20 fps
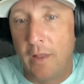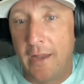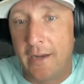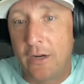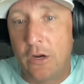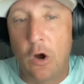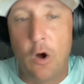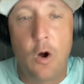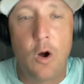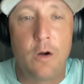
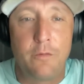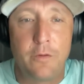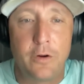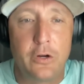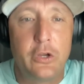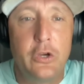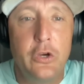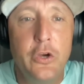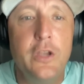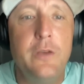Carver
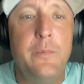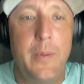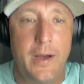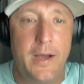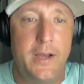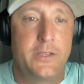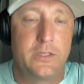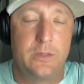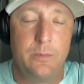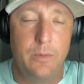could
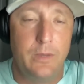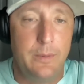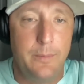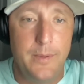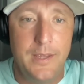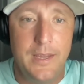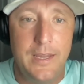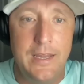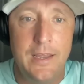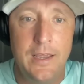possibly
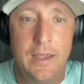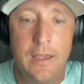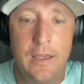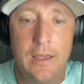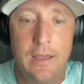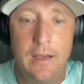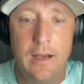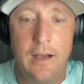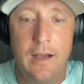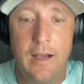be
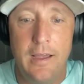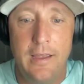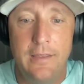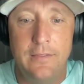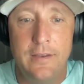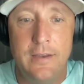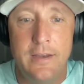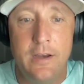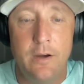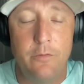in
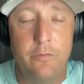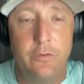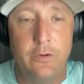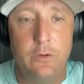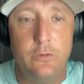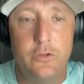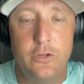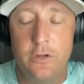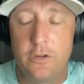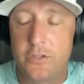the near
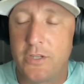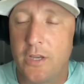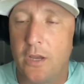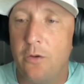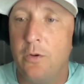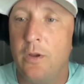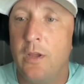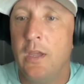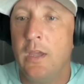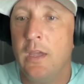future.
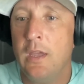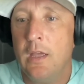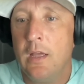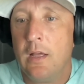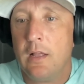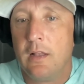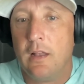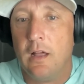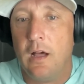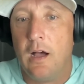So
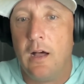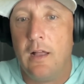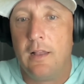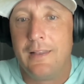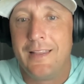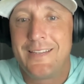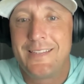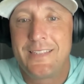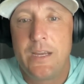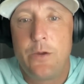
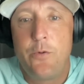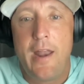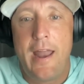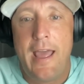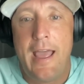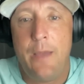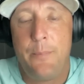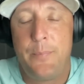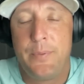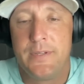let's see what
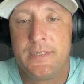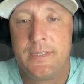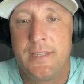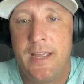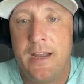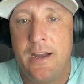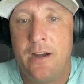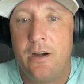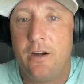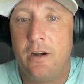happens
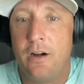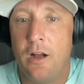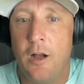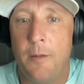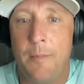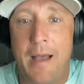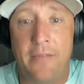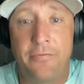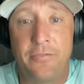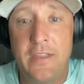there.
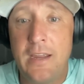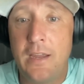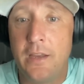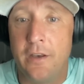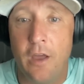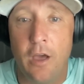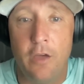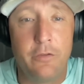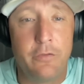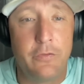I think
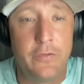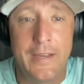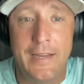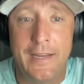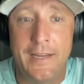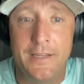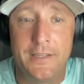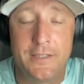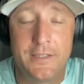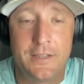another
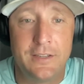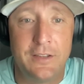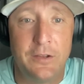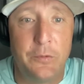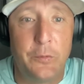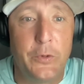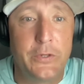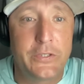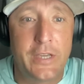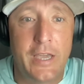thing is
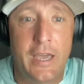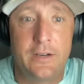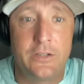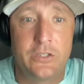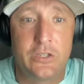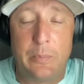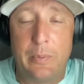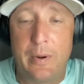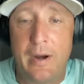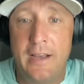what's kind of
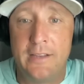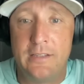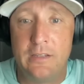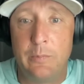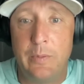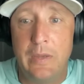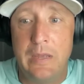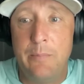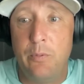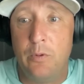surprising
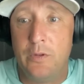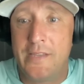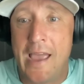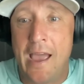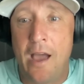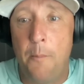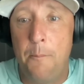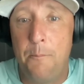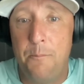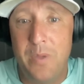people is
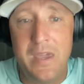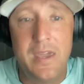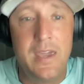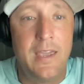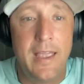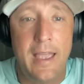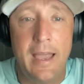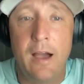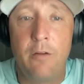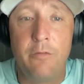how
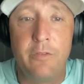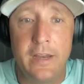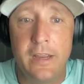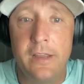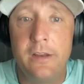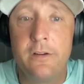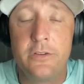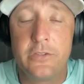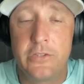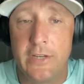big Alvin
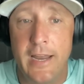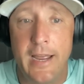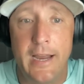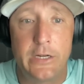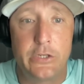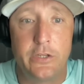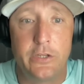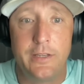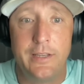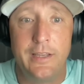Henderson
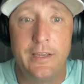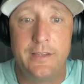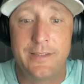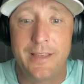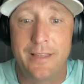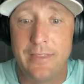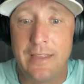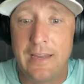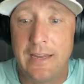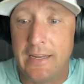actually is.
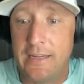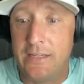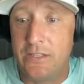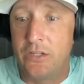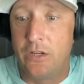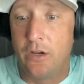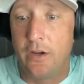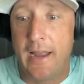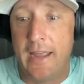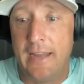I think he's
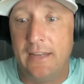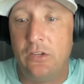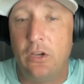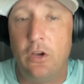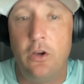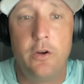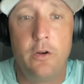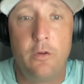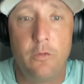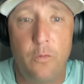done a
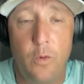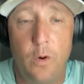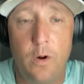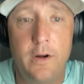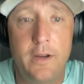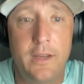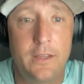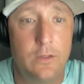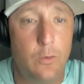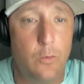ton of
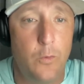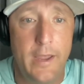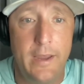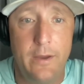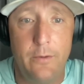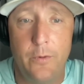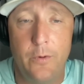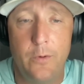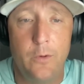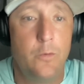work in the
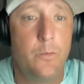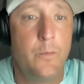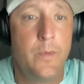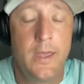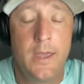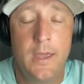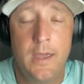weight room.